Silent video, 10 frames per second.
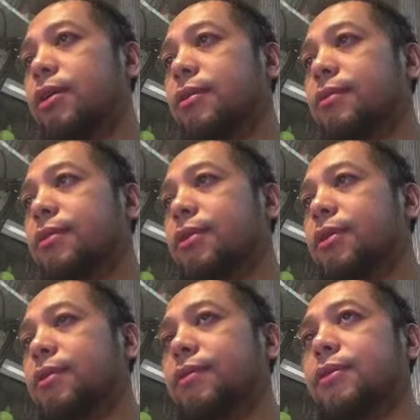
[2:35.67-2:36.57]
for
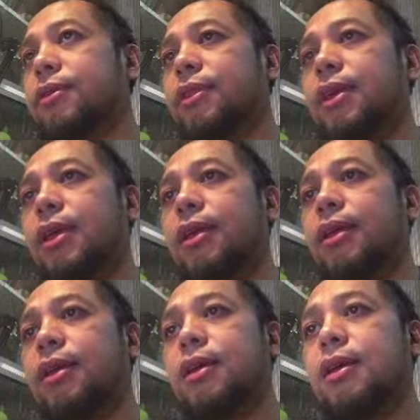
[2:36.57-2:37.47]
the
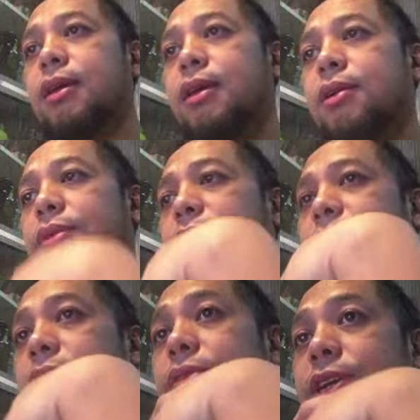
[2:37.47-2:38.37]
one of our
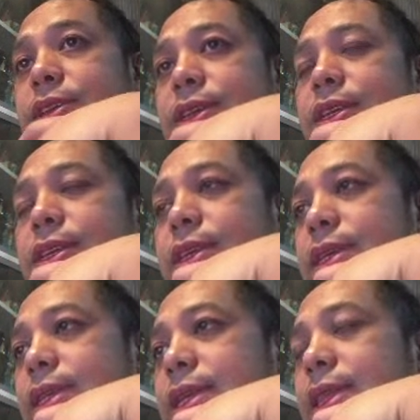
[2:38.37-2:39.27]
courses
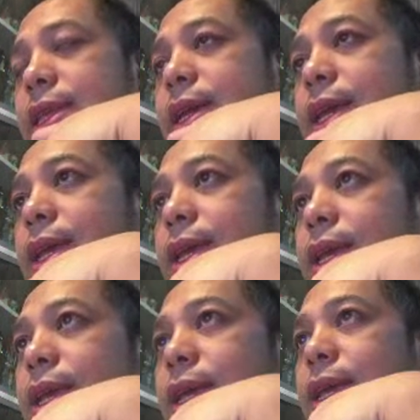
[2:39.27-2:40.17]
that I
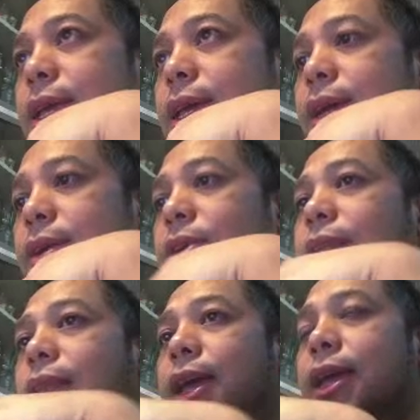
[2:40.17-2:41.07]

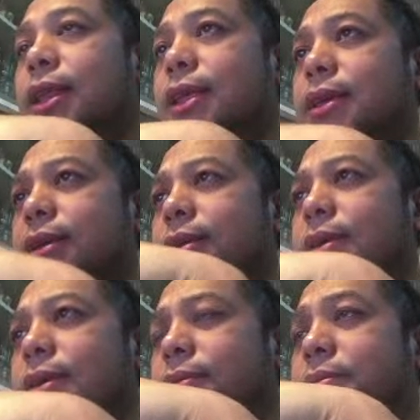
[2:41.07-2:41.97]
online
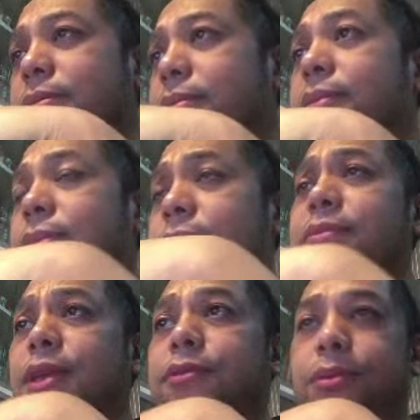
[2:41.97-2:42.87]
something
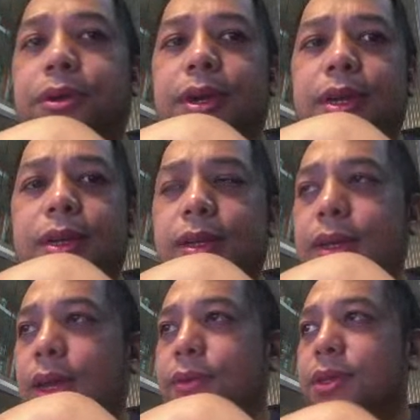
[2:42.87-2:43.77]
for work. I
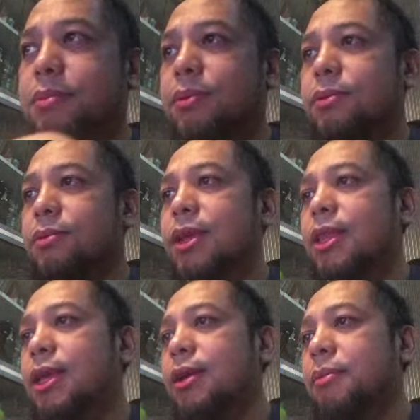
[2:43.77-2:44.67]
was
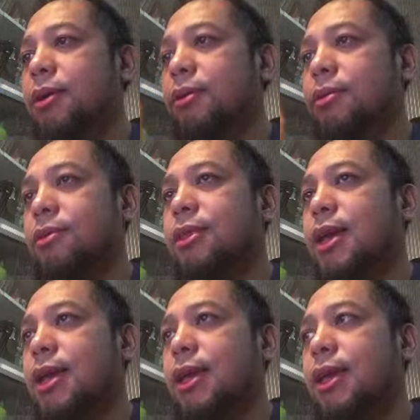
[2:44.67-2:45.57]
reading about growth
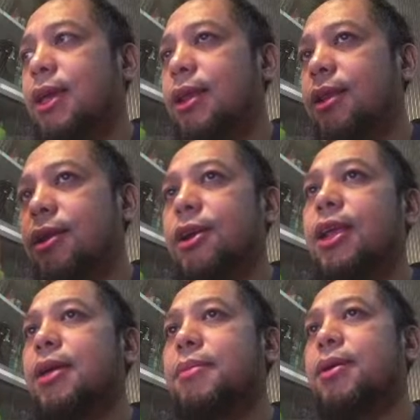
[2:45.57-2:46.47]
hacking, learning
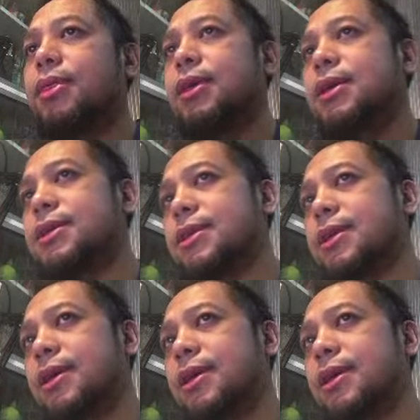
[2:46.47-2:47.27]
about this, and